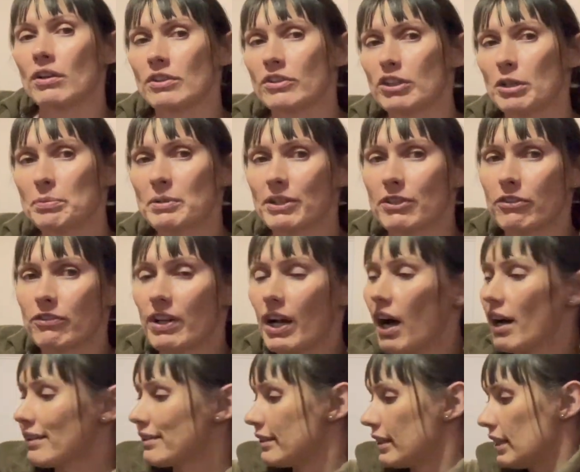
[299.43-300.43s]
the subject of
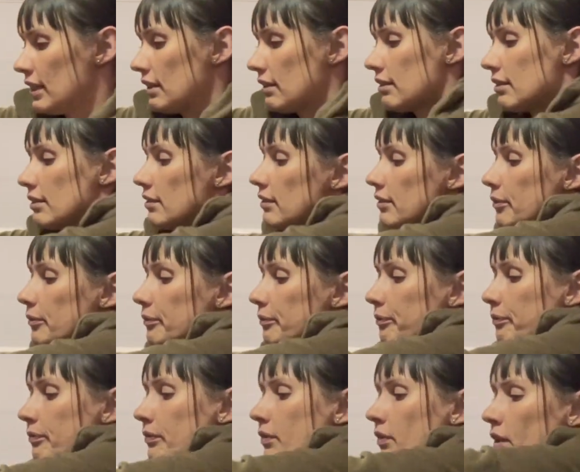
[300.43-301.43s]
car seats,
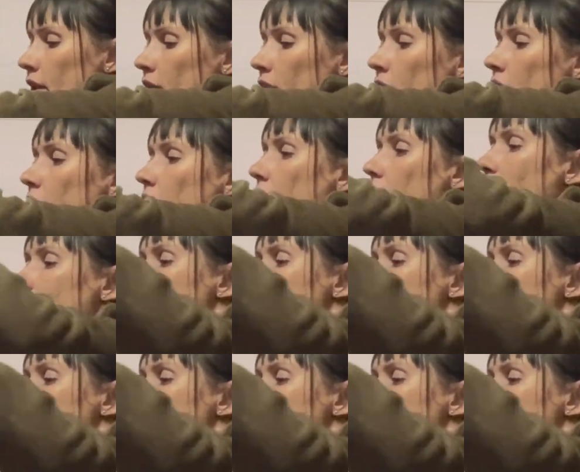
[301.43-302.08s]
I